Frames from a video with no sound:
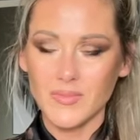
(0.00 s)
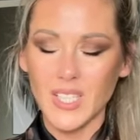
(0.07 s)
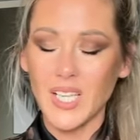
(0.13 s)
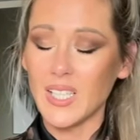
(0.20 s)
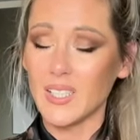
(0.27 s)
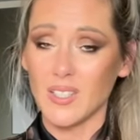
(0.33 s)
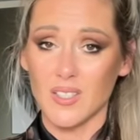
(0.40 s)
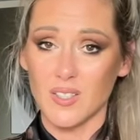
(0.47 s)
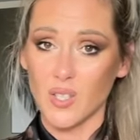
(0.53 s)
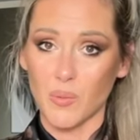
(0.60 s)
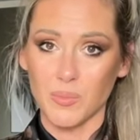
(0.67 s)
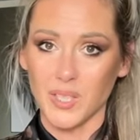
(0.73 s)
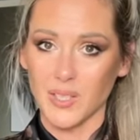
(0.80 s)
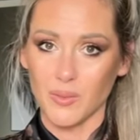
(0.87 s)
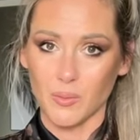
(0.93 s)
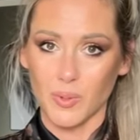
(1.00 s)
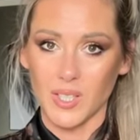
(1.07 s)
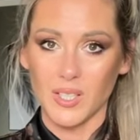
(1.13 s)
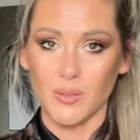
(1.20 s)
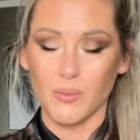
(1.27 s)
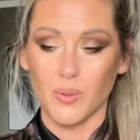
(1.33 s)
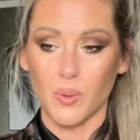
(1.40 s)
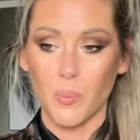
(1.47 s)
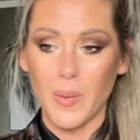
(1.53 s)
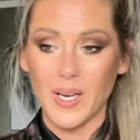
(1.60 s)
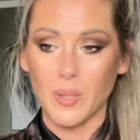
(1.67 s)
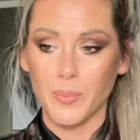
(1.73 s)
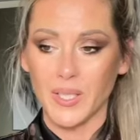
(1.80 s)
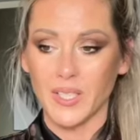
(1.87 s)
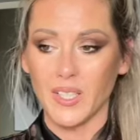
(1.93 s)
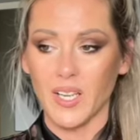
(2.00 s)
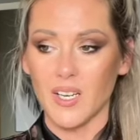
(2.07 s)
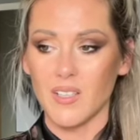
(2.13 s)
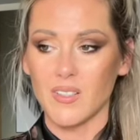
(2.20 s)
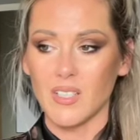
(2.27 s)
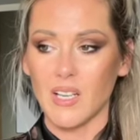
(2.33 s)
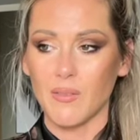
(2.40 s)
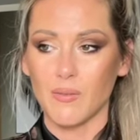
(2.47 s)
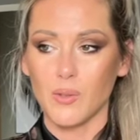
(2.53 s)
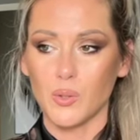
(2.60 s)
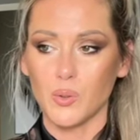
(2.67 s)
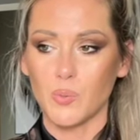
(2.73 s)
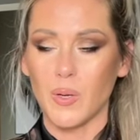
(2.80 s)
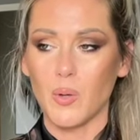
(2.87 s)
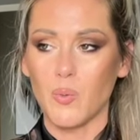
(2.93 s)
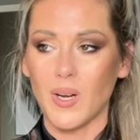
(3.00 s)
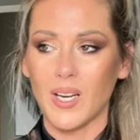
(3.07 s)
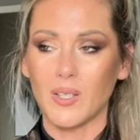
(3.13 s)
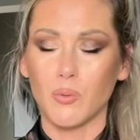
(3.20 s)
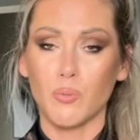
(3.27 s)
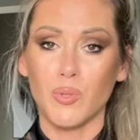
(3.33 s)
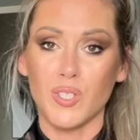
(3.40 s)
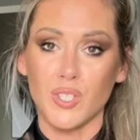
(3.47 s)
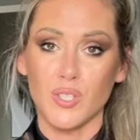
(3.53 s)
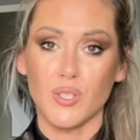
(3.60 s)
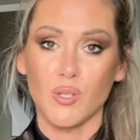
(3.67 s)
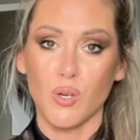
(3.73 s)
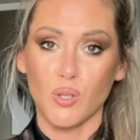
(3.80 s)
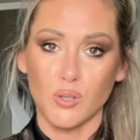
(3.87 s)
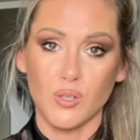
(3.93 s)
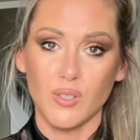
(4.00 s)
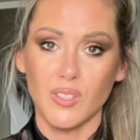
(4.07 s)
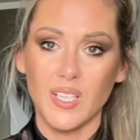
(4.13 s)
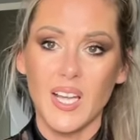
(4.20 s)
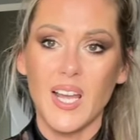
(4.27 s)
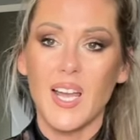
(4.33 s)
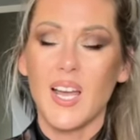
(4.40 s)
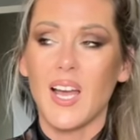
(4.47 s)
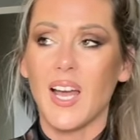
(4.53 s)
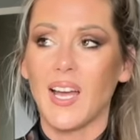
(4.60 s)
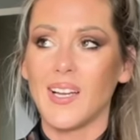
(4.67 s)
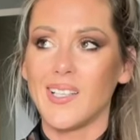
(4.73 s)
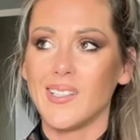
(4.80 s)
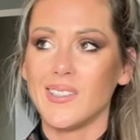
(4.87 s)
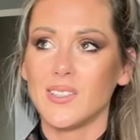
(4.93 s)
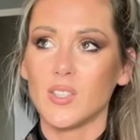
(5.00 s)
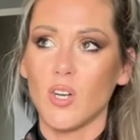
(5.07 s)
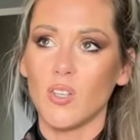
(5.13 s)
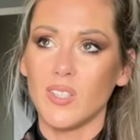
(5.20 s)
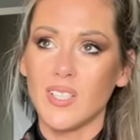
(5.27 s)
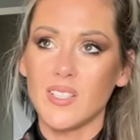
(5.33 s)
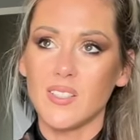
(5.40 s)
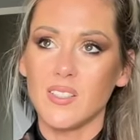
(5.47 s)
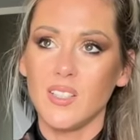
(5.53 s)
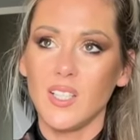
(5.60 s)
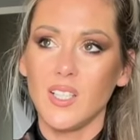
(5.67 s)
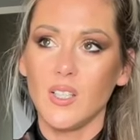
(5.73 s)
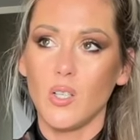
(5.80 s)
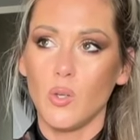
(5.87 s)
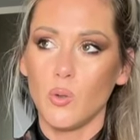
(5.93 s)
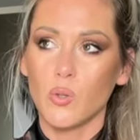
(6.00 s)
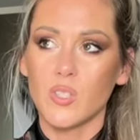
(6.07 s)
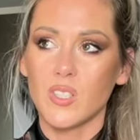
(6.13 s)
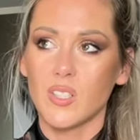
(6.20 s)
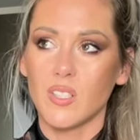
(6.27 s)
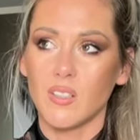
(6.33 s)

It is something already for many, many years. I've got my one which is cotton and honestly looks